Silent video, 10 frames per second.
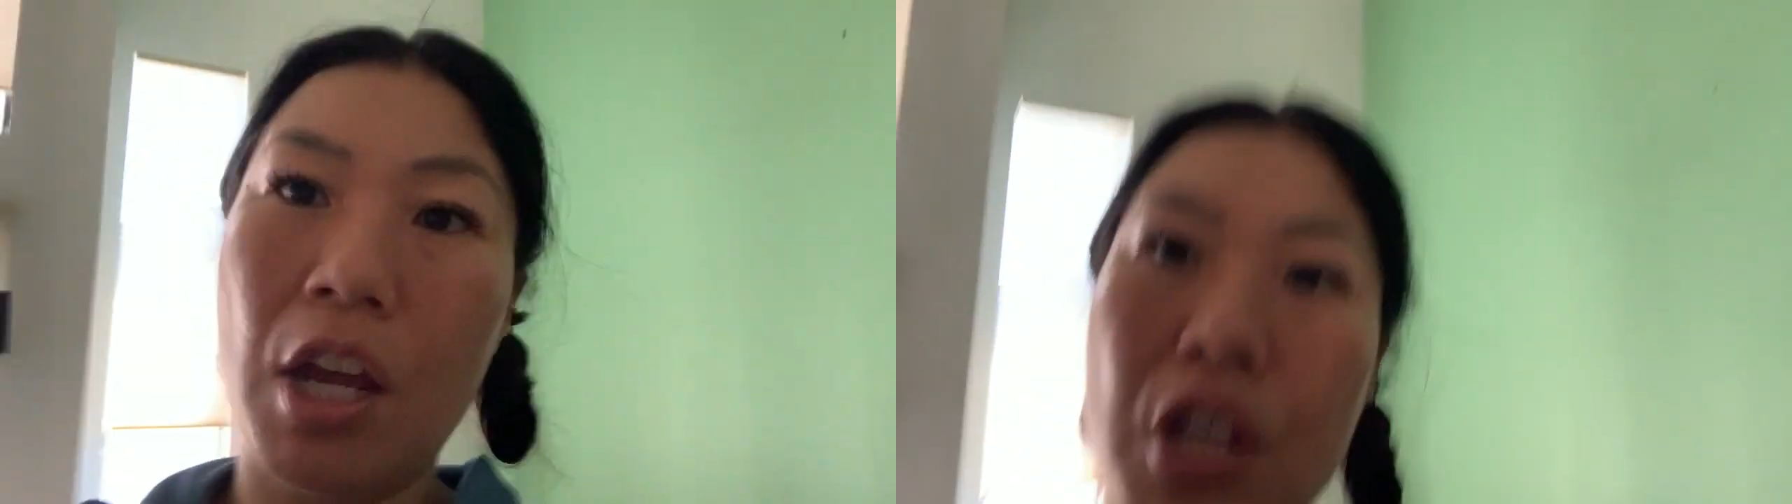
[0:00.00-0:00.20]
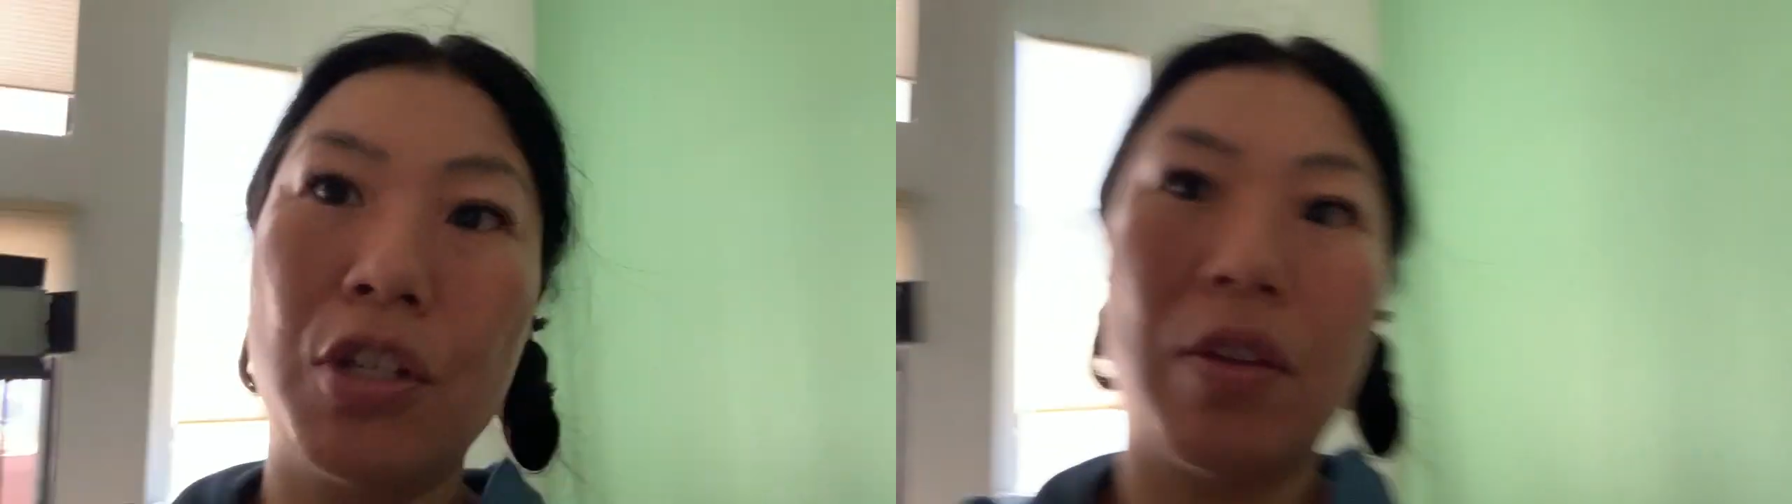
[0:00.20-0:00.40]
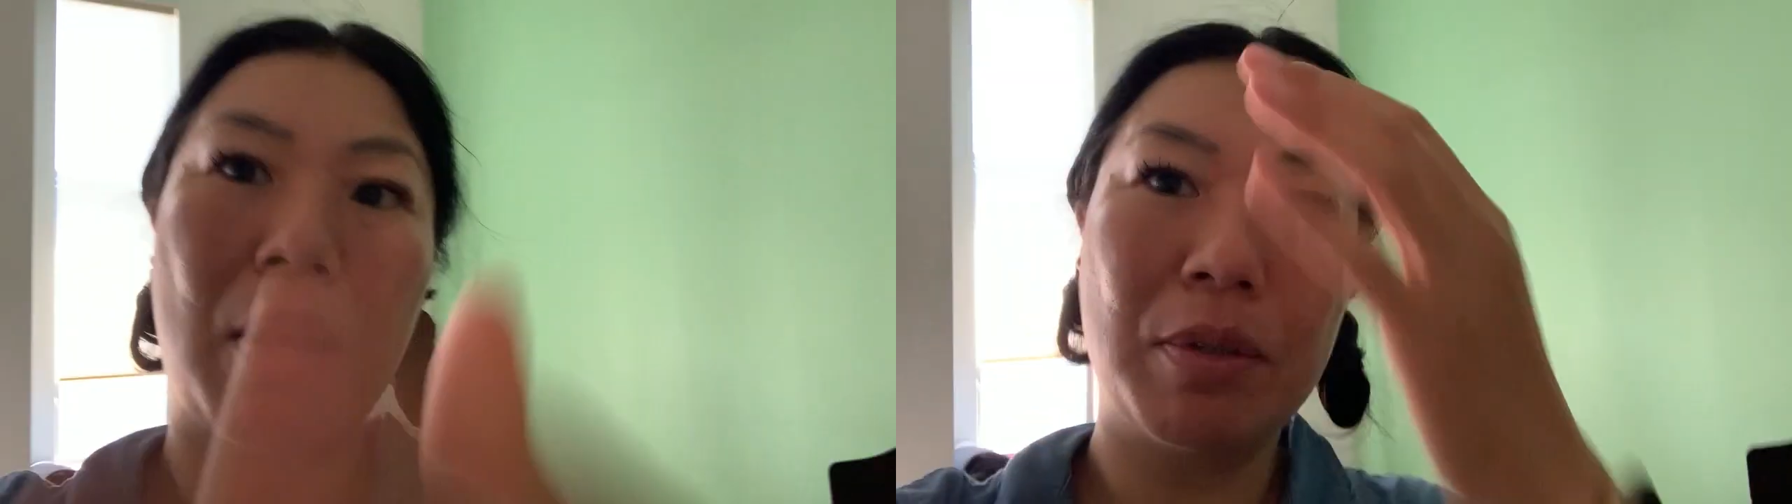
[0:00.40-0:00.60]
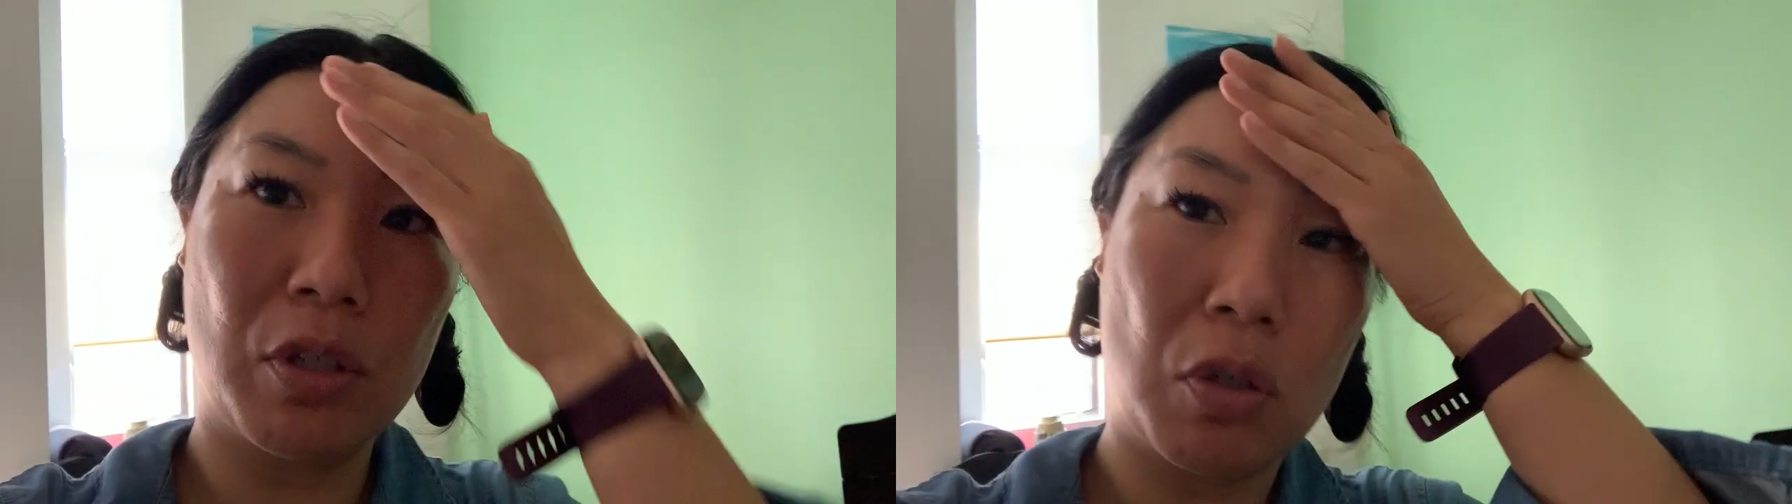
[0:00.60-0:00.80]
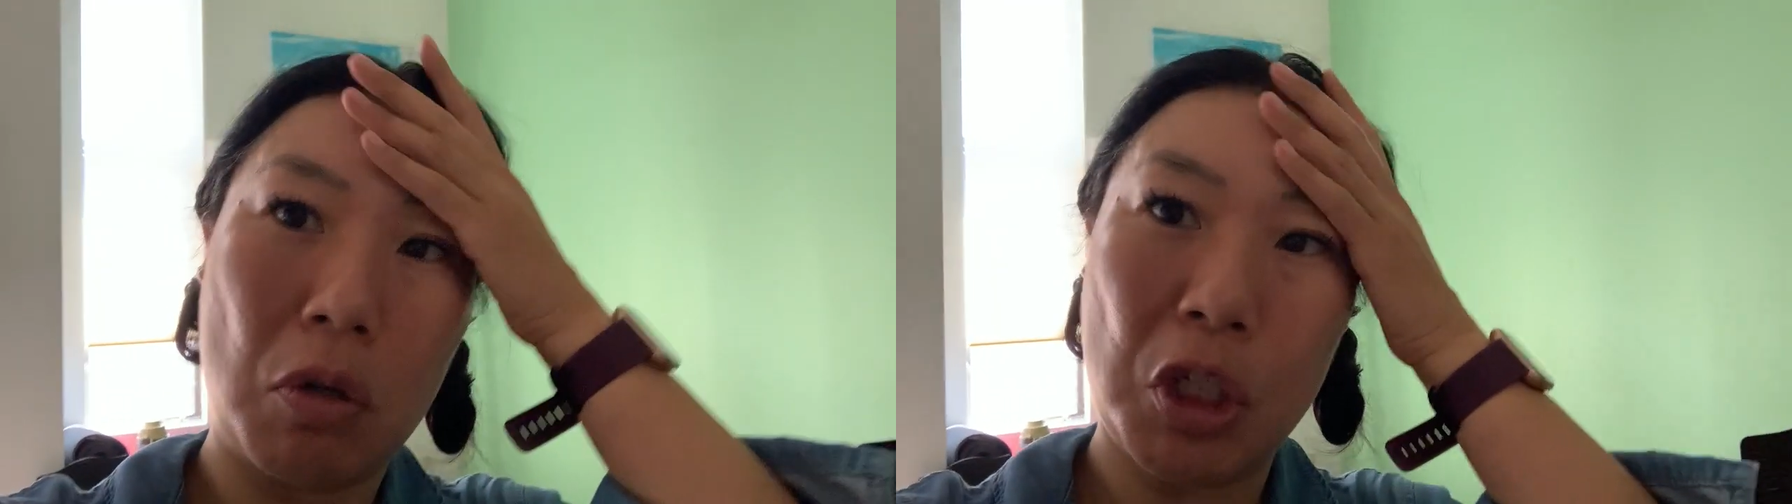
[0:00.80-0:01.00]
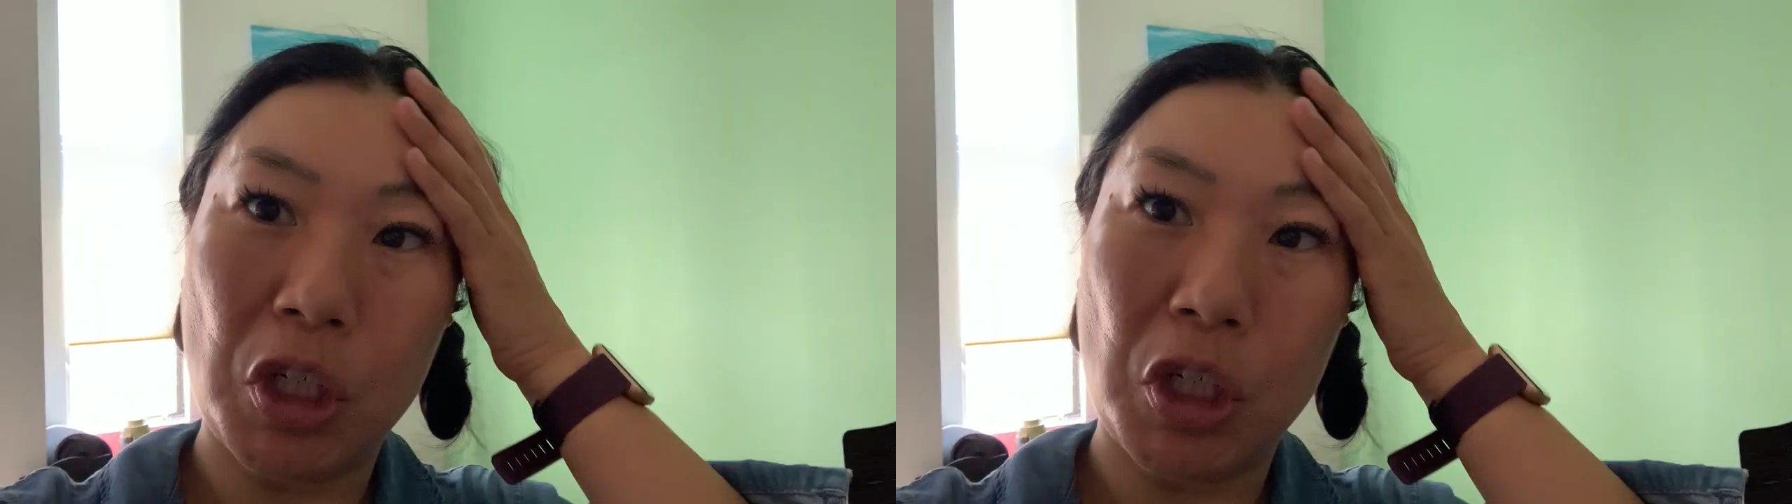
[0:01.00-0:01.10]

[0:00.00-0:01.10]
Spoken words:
So that was a scorcher,